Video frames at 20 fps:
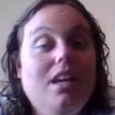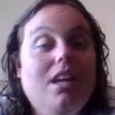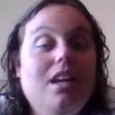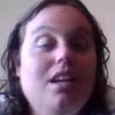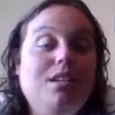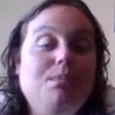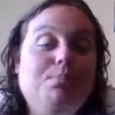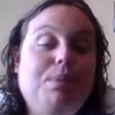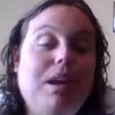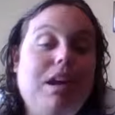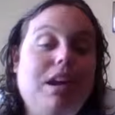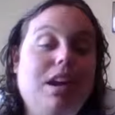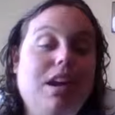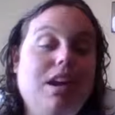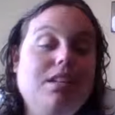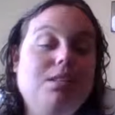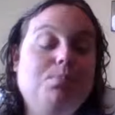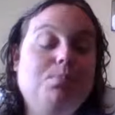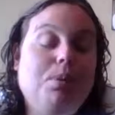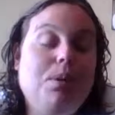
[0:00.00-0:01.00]

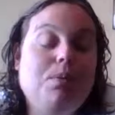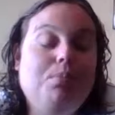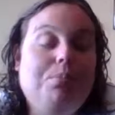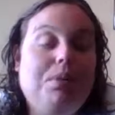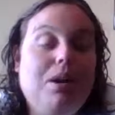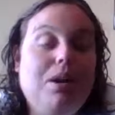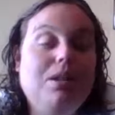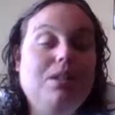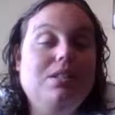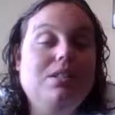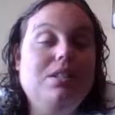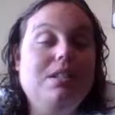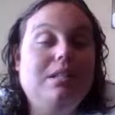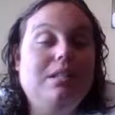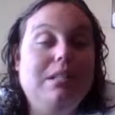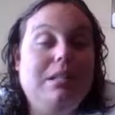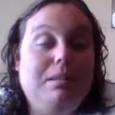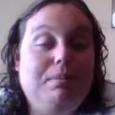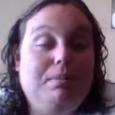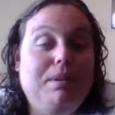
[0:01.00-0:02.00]
His birth parents did
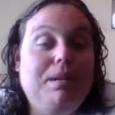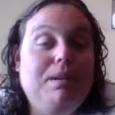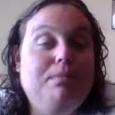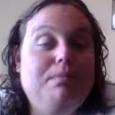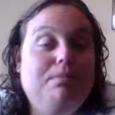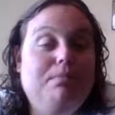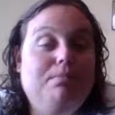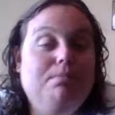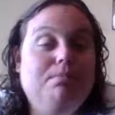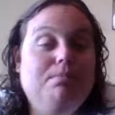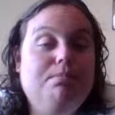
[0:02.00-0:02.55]
CB.